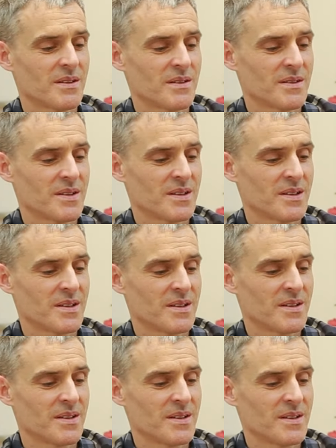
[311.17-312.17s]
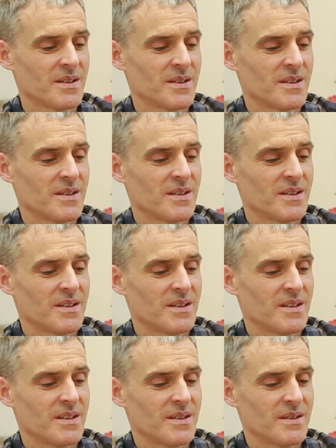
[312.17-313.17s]

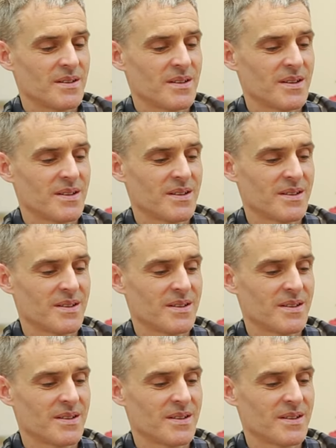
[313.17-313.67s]
(not speaking)